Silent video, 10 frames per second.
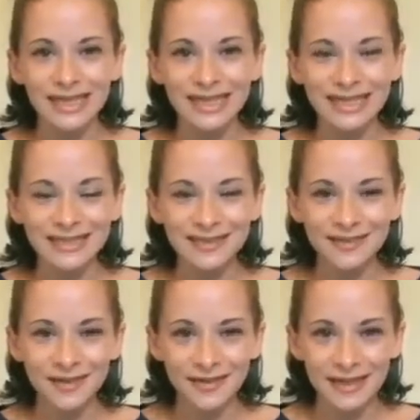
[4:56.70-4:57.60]
It's
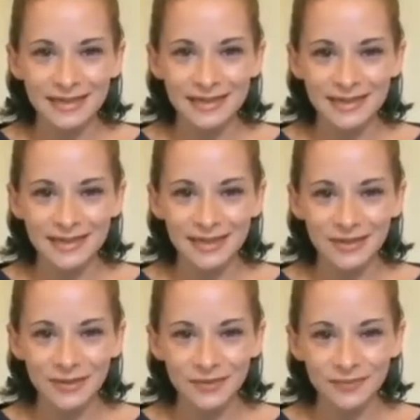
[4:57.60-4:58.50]
so nice to see
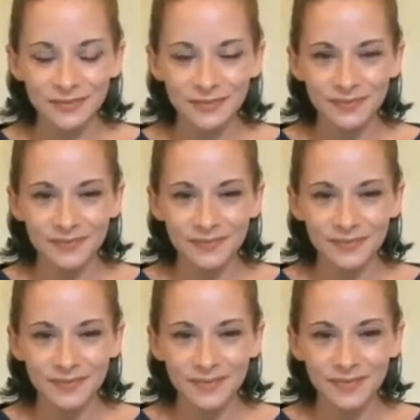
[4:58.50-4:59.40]
you
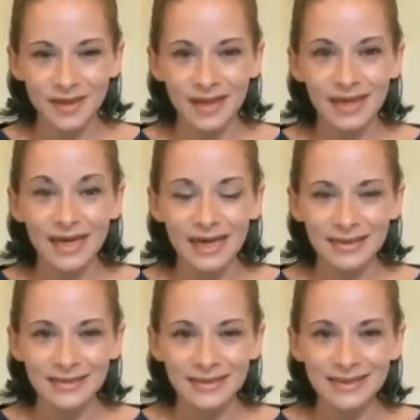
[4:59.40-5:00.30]

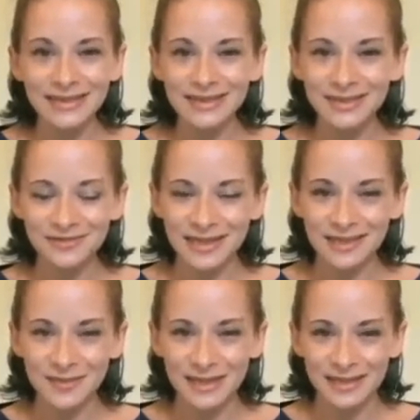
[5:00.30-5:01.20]
and it's great
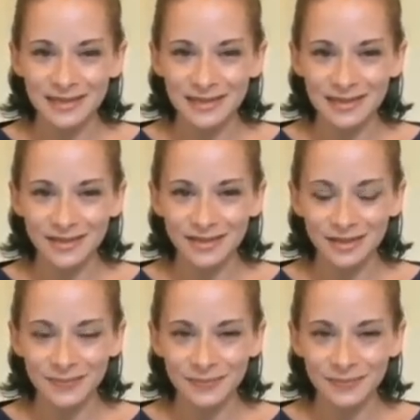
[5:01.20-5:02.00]
being a teacher.